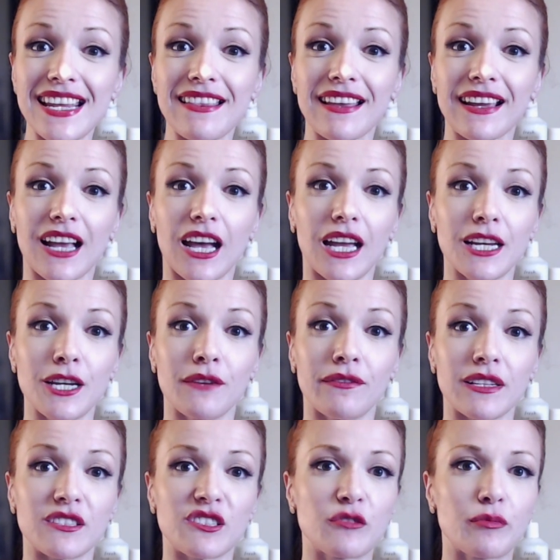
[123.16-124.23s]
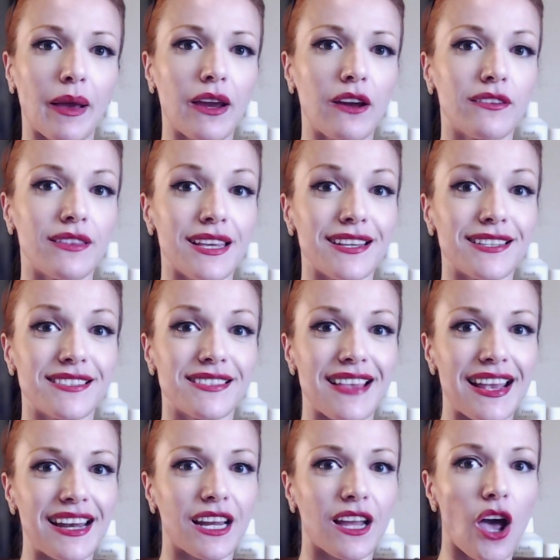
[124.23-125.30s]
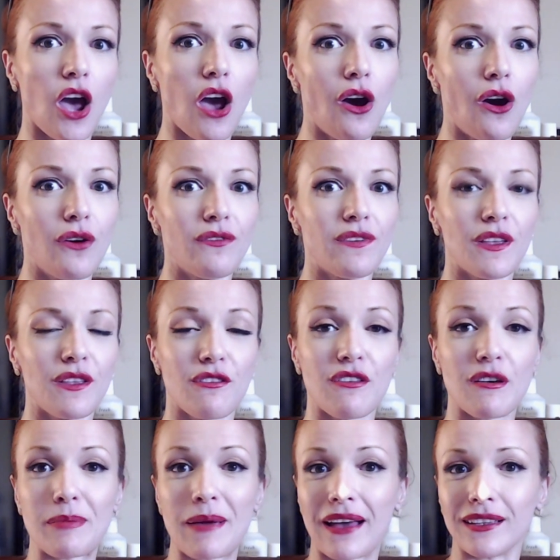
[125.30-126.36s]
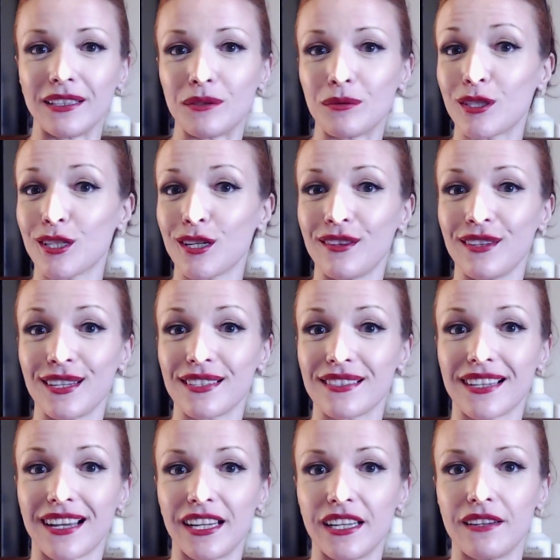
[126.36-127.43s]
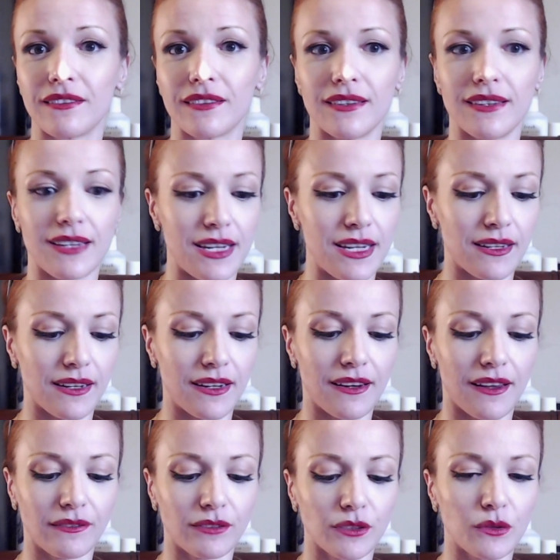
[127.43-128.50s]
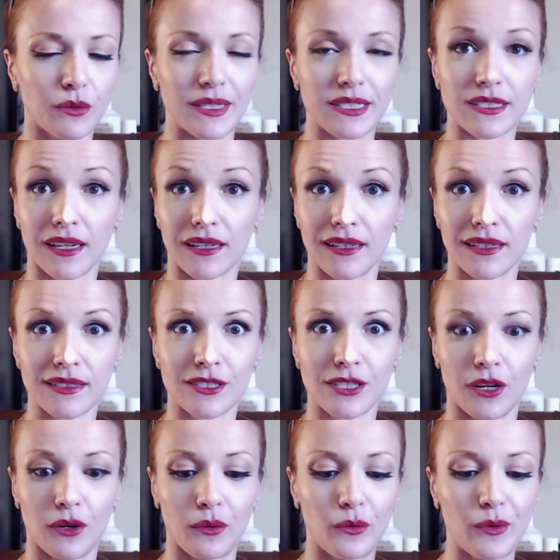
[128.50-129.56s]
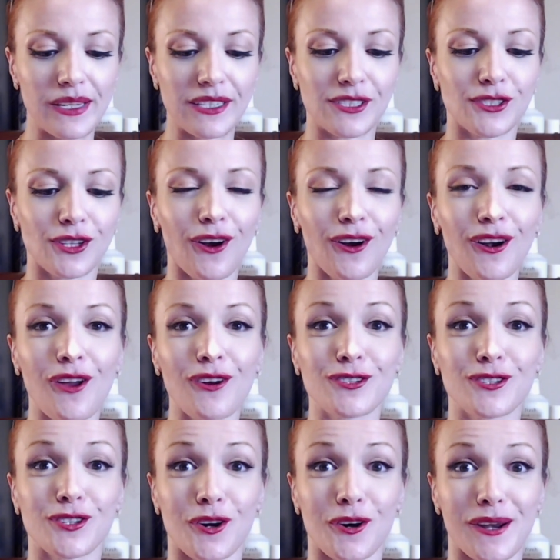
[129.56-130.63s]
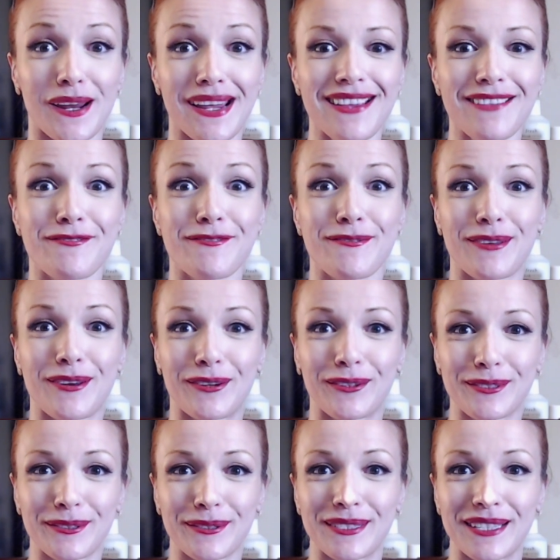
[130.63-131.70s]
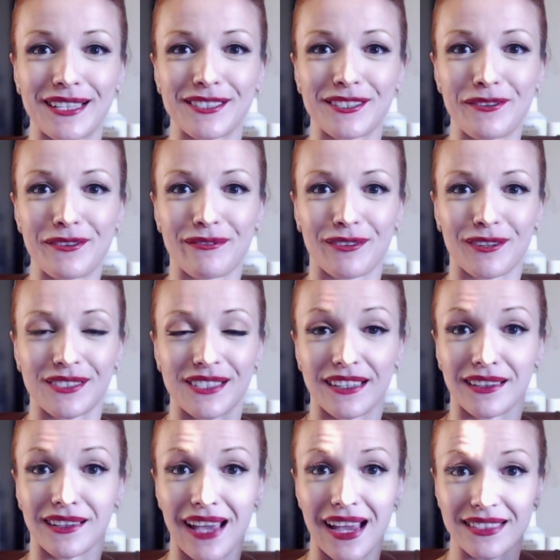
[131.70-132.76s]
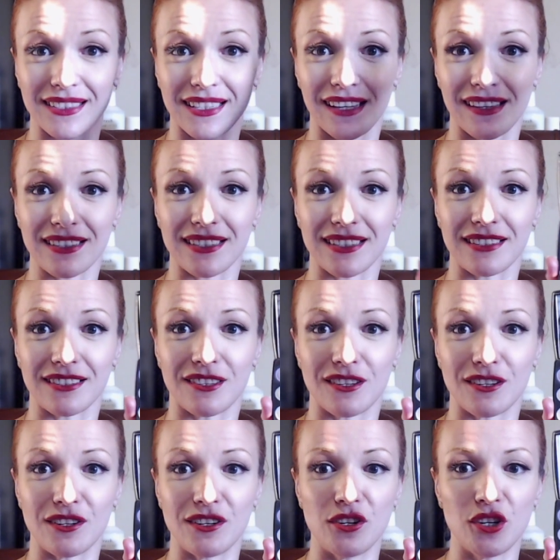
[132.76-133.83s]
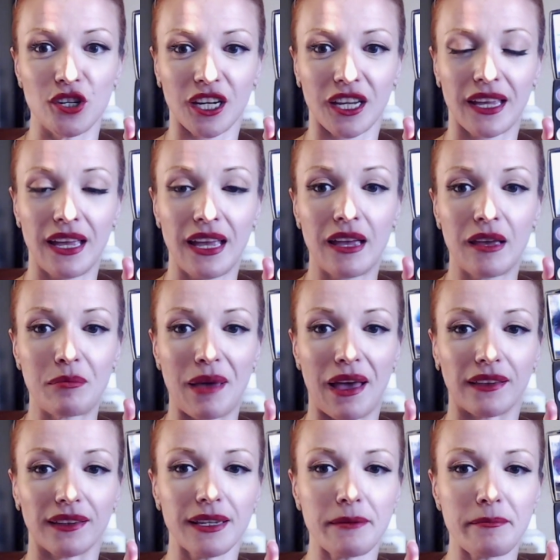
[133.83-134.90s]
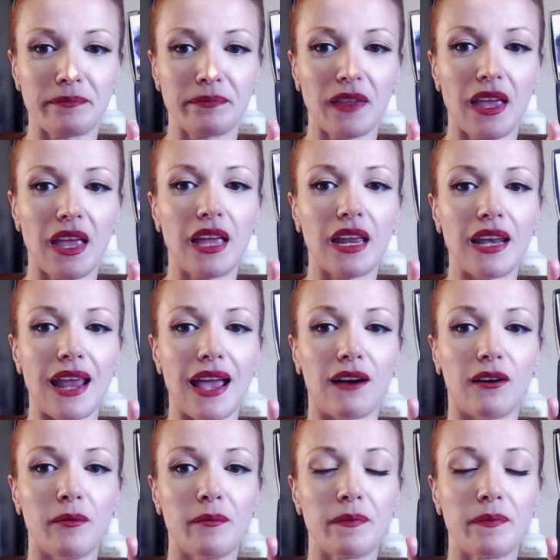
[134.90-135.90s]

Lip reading: that kind of inspired the aesthetic of the palette, which I think is kind of a neat and novel twist on it. So we start our journey through the Coastal Scents universe in Alaska. This is the Nook palette. Now,